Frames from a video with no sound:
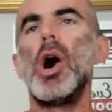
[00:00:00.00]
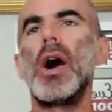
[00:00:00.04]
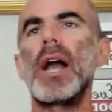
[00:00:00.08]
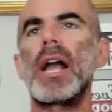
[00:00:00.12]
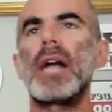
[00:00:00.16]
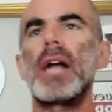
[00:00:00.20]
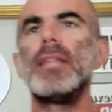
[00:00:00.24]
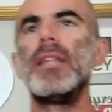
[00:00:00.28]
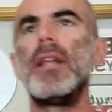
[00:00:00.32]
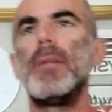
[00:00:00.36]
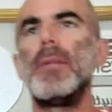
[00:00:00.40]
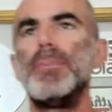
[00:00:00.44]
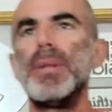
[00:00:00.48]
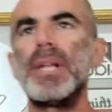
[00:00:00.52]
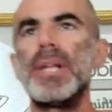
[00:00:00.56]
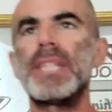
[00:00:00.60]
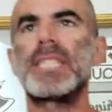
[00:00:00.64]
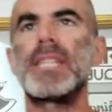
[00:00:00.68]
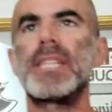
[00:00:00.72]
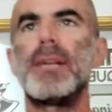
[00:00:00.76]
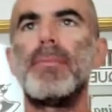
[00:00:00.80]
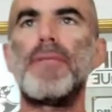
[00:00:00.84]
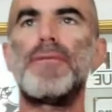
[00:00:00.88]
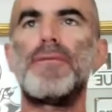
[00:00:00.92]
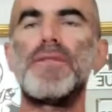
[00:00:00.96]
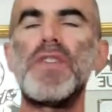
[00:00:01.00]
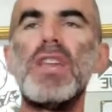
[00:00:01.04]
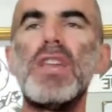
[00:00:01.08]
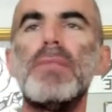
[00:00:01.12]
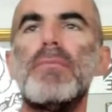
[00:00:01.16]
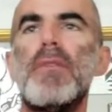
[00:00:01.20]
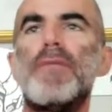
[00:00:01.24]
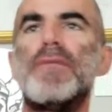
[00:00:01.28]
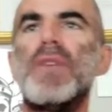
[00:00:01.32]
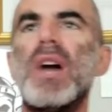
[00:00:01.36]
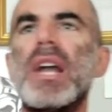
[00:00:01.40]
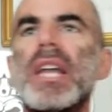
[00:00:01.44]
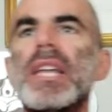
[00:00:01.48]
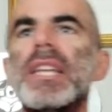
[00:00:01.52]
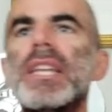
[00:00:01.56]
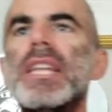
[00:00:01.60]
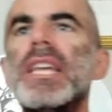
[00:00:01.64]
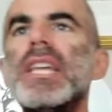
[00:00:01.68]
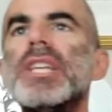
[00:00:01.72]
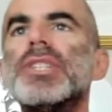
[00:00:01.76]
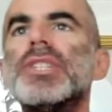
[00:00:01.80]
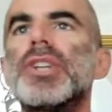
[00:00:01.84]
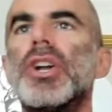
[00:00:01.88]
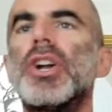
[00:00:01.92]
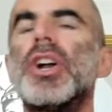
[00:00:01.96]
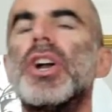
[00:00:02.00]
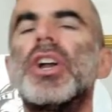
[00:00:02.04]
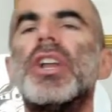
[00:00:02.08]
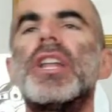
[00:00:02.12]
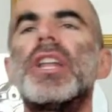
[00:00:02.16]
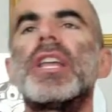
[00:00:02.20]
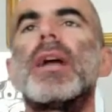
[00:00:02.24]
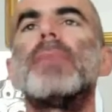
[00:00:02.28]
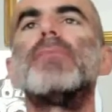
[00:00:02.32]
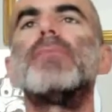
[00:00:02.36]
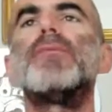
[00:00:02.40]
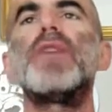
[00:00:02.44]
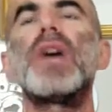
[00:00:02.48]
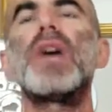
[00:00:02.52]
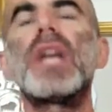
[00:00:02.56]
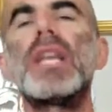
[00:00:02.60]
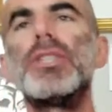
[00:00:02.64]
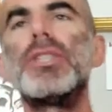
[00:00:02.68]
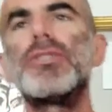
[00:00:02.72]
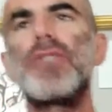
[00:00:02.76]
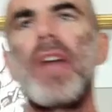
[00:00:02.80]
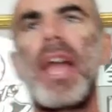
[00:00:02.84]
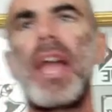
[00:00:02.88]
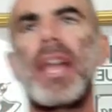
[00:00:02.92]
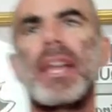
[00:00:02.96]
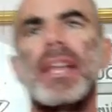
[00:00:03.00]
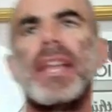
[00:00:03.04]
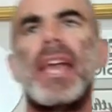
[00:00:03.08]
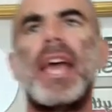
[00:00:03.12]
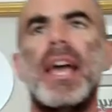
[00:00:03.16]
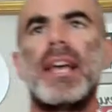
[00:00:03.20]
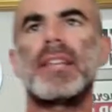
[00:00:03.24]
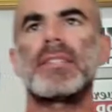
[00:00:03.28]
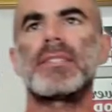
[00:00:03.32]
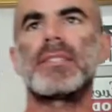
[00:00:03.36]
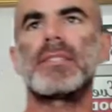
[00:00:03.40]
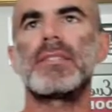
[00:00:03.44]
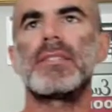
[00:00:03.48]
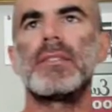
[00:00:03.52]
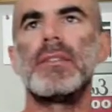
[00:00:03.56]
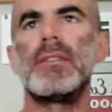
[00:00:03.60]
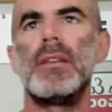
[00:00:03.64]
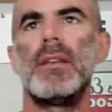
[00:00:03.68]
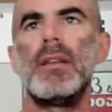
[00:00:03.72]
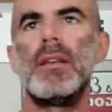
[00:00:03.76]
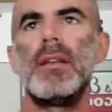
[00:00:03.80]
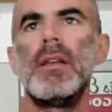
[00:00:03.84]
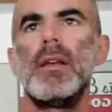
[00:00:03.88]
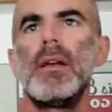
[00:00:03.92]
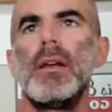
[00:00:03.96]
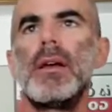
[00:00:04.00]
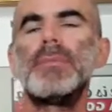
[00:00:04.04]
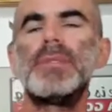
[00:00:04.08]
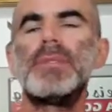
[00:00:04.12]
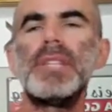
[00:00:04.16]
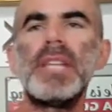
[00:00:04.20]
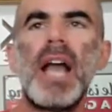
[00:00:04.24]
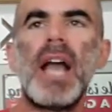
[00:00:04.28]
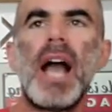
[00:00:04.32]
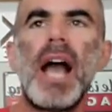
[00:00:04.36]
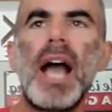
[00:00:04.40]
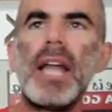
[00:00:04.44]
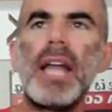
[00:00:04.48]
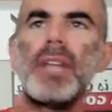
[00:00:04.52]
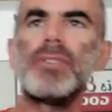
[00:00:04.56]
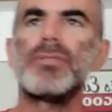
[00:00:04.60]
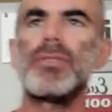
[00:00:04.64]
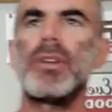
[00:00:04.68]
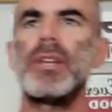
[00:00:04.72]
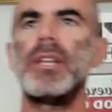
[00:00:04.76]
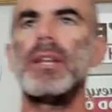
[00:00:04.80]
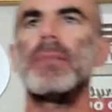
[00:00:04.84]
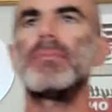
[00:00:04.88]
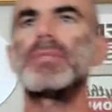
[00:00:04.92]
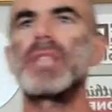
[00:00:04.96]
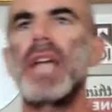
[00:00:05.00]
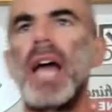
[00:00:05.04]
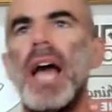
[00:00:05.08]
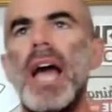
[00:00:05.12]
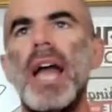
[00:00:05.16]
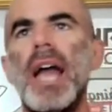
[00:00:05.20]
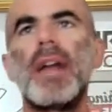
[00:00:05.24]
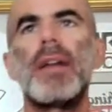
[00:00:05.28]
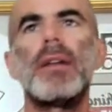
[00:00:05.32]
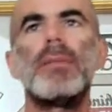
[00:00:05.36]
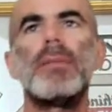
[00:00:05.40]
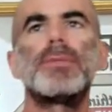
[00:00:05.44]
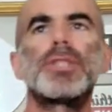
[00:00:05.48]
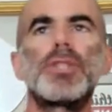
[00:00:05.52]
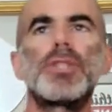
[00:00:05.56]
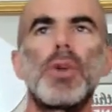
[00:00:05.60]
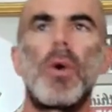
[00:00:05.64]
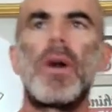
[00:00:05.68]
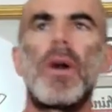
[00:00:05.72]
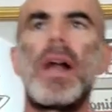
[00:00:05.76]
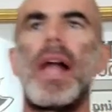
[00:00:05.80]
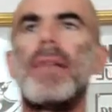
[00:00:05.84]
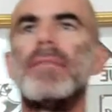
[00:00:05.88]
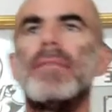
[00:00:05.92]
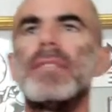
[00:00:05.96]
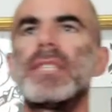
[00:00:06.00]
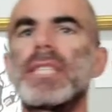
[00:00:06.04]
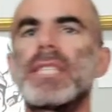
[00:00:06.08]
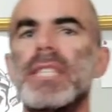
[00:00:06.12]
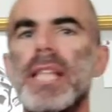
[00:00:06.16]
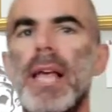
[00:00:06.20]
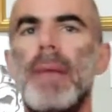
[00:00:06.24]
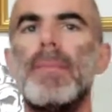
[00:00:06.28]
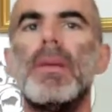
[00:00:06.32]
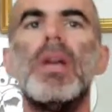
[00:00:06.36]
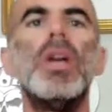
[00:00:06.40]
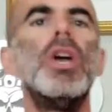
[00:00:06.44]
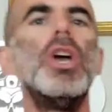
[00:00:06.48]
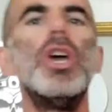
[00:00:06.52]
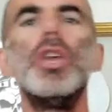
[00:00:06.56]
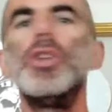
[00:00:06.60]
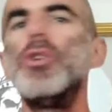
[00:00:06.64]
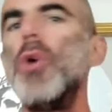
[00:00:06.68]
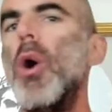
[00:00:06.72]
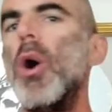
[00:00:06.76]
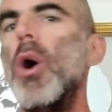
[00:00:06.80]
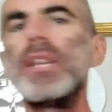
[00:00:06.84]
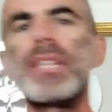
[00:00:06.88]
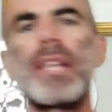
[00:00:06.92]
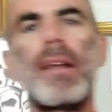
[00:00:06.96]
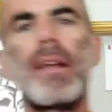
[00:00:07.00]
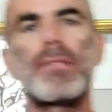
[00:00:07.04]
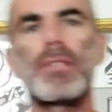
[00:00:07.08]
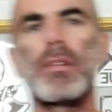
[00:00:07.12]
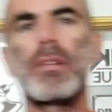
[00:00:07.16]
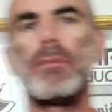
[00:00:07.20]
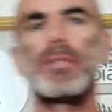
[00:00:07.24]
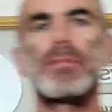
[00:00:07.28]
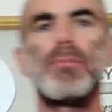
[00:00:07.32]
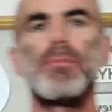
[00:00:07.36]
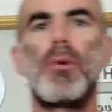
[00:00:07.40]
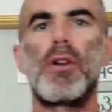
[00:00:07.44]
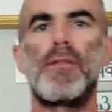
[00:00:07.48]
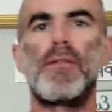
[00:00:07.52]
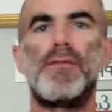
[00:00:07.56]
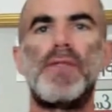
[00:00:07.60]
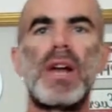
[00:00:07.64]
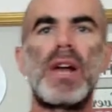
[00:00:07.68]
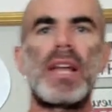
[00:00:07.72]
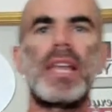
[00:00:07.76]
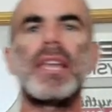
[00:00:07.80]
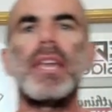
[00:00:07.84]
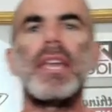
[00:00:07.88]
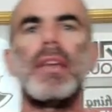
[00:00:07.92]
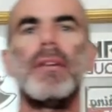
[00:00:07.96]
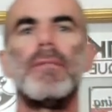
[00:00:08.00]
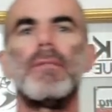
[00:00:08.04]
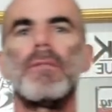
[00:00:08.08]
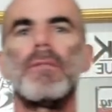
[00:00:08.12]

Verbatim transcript: I got little blisters on my feet. My fucking knees are hurting. I'm fucking dragging ass. I'm dehydrated. I'm tired. I'm sore. I haven't slept. You always have so much more to fucking give.